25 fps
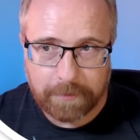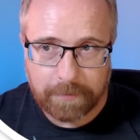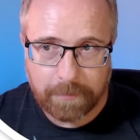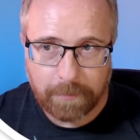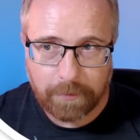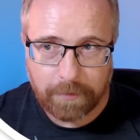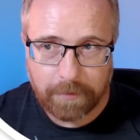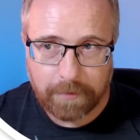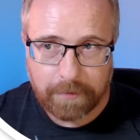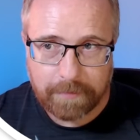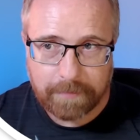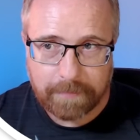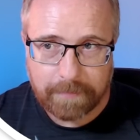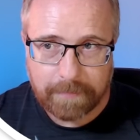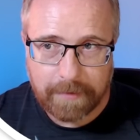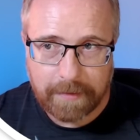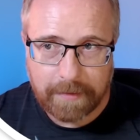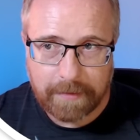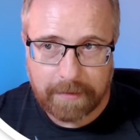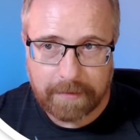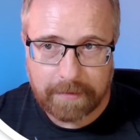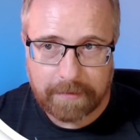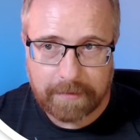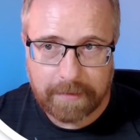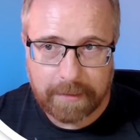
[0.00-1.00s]
some more
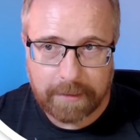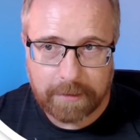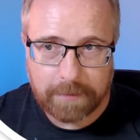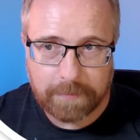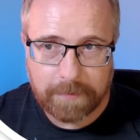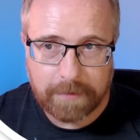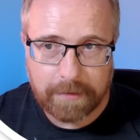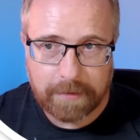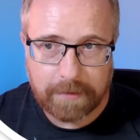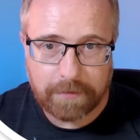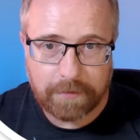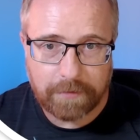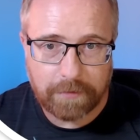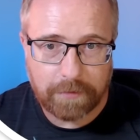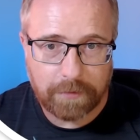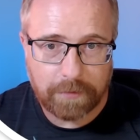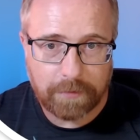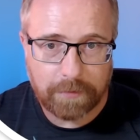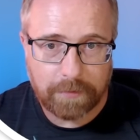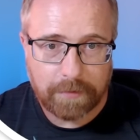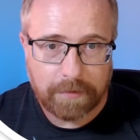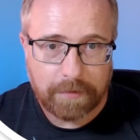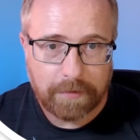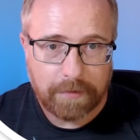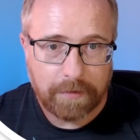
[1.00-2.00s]
and it takes me
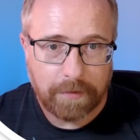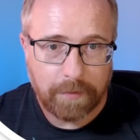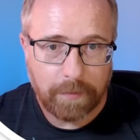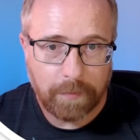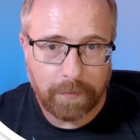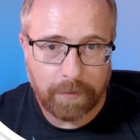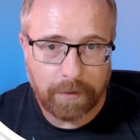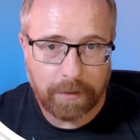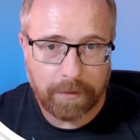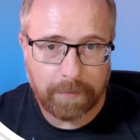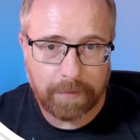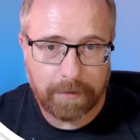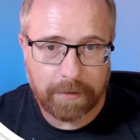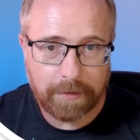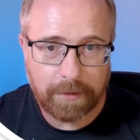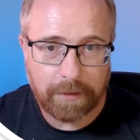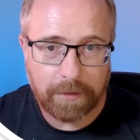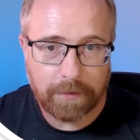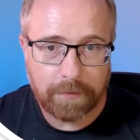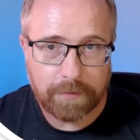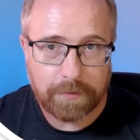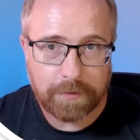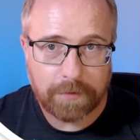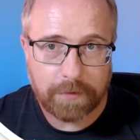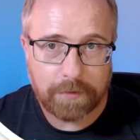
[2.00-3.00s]
to where I want to
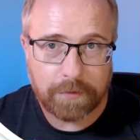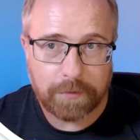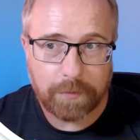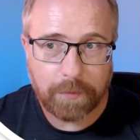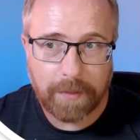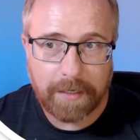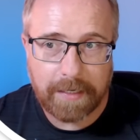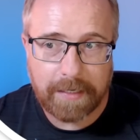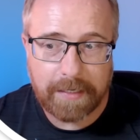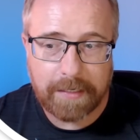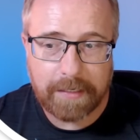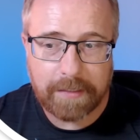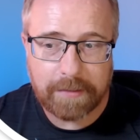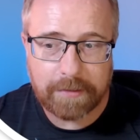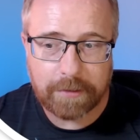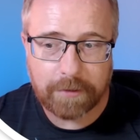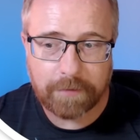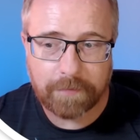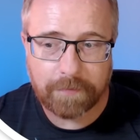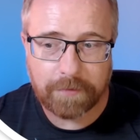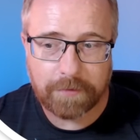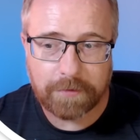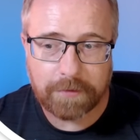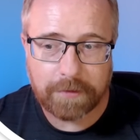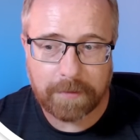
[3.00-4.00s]
go. So it's way
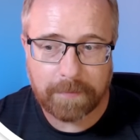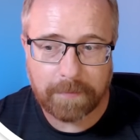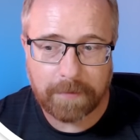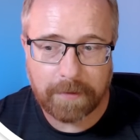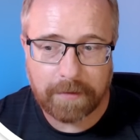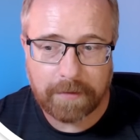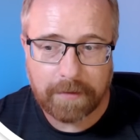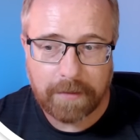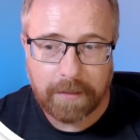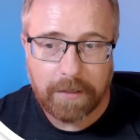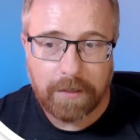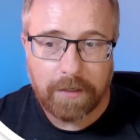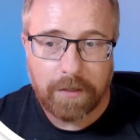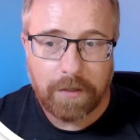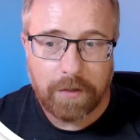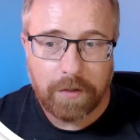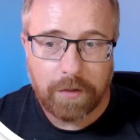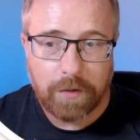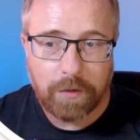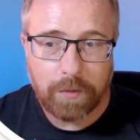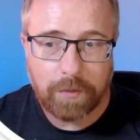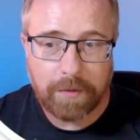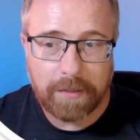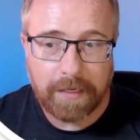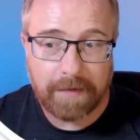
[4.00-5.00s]
easier for someone
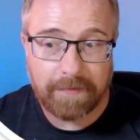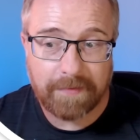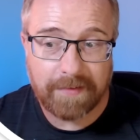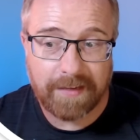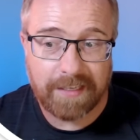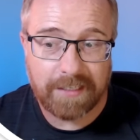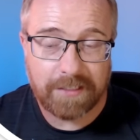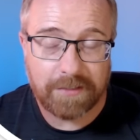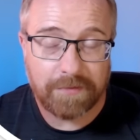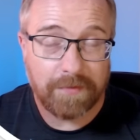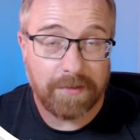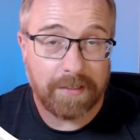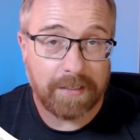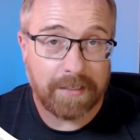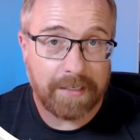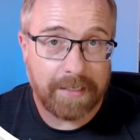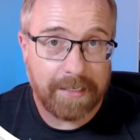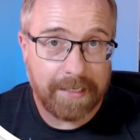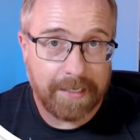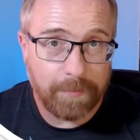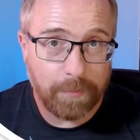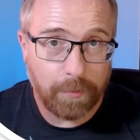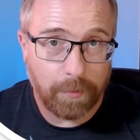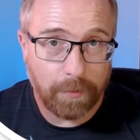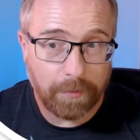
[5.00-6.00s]
who navigates via
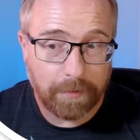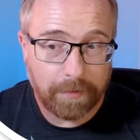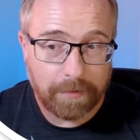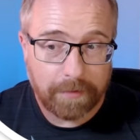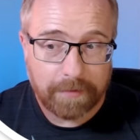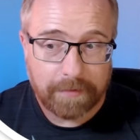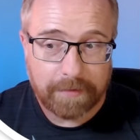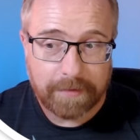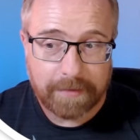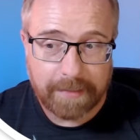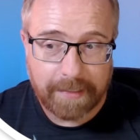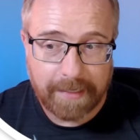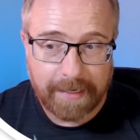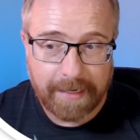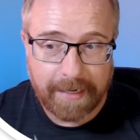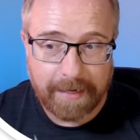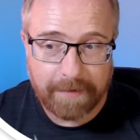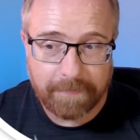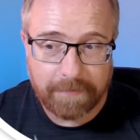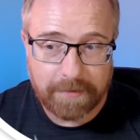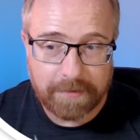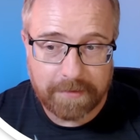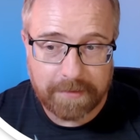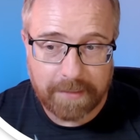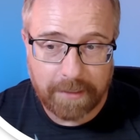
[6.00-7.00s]
keyboard to
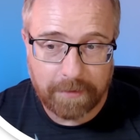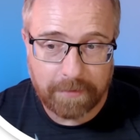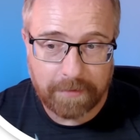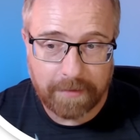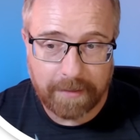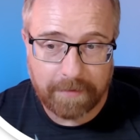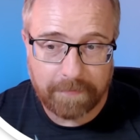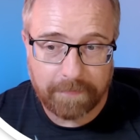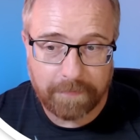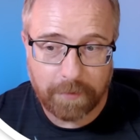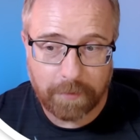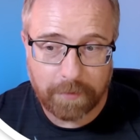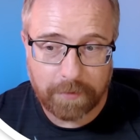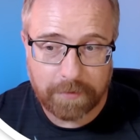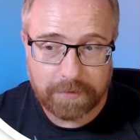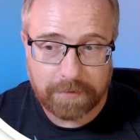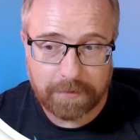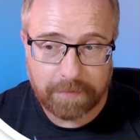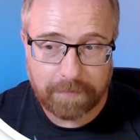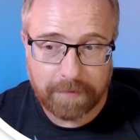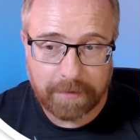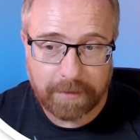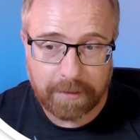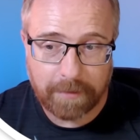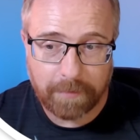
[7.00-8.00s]
have this outline
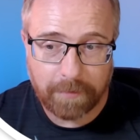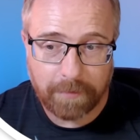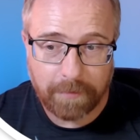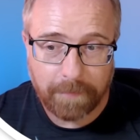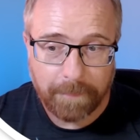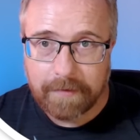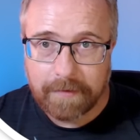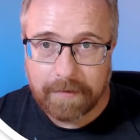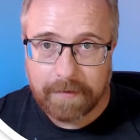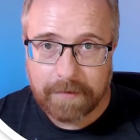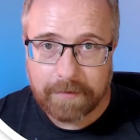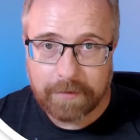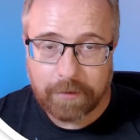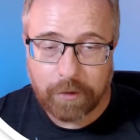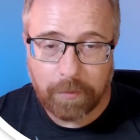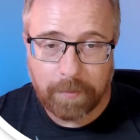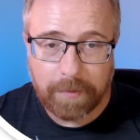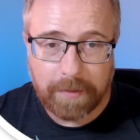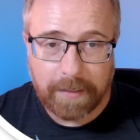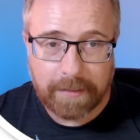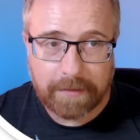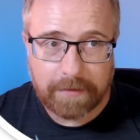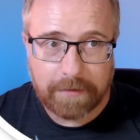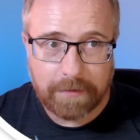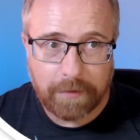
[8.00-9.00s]
focus available. Let's go
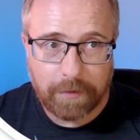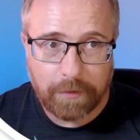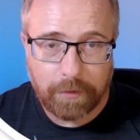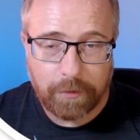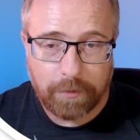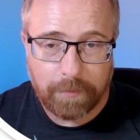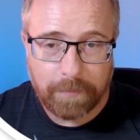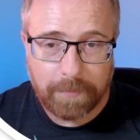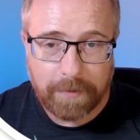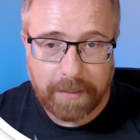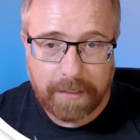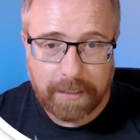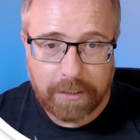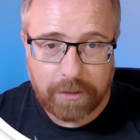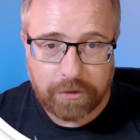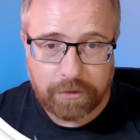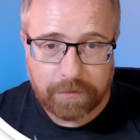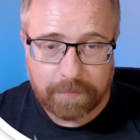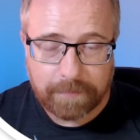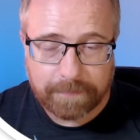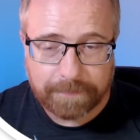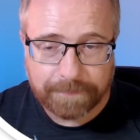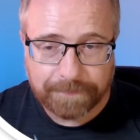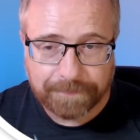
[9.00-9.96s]
back to the home page